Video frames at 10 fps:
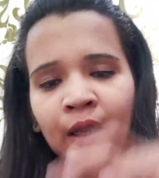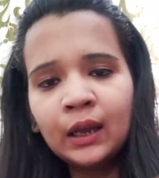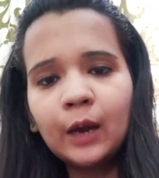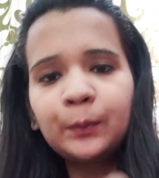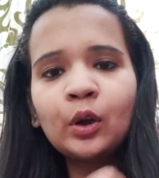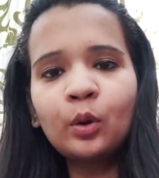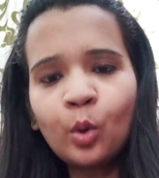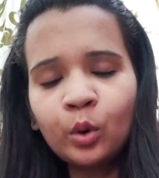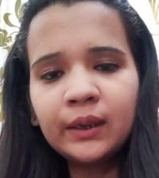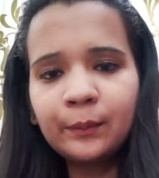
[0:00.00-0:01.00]
up your
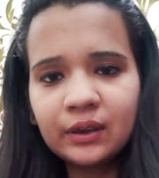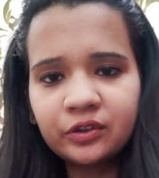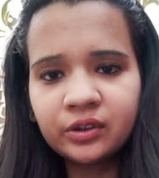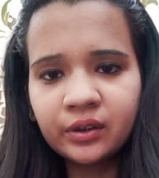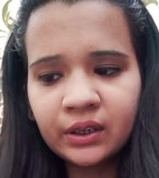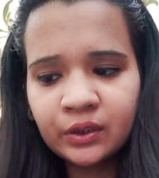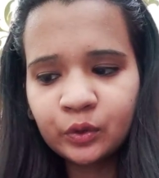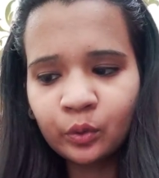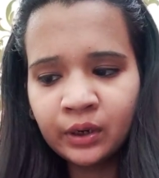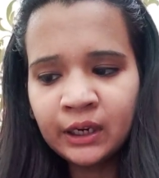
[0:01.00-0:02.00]
own imaginary
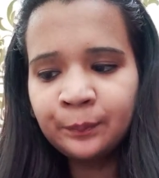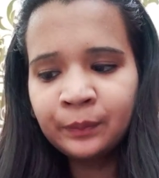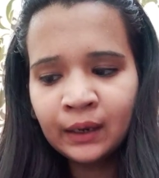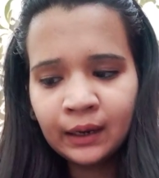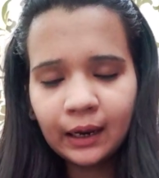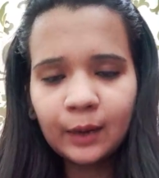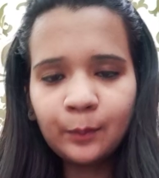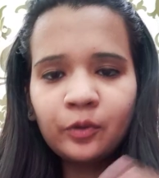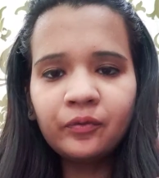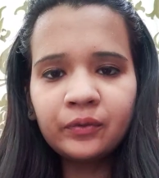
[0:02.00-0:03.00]
story. And
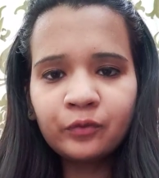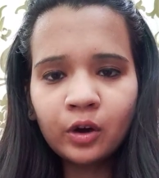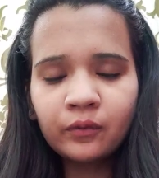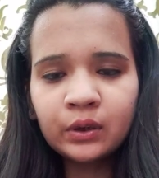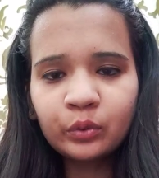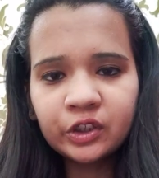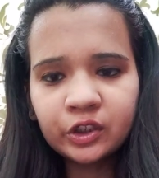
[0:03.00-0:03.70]
moving forward, we